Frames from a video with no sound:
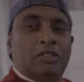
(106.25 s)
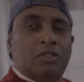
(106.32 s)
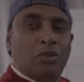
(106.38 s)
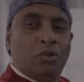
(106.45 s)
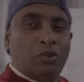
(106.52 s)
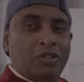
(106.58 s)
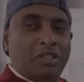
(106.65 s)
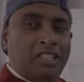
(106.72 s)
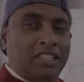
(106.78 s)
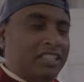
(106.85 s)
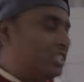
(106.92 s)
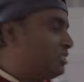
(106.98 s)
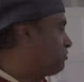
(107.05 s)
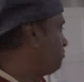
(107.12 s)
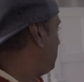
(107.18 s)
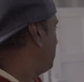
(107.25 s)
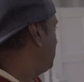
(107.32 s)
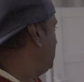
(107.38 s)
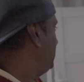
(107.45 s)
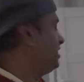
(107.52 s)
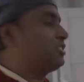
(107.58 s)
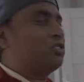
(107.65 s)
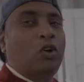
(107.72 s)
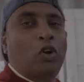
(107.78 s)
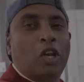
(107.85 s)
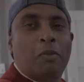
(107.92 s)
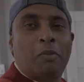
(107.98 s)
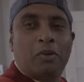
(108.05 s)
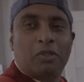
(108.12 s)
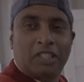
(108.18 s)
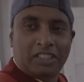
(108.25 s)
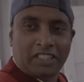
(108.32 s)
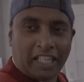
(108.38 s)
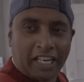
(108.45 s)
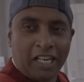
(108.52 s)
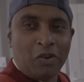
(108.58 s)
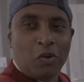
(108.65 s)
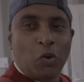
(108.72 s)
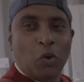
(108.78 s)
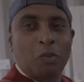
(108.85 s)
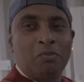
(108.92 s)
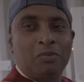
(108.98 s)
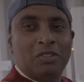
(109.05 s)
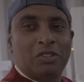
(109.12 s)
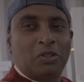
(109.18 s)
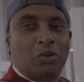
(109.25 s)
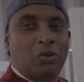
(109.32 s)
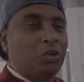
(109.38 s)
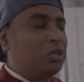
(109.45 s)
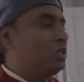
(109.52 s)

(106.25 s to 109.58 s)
So this is what is all about this Green Home. So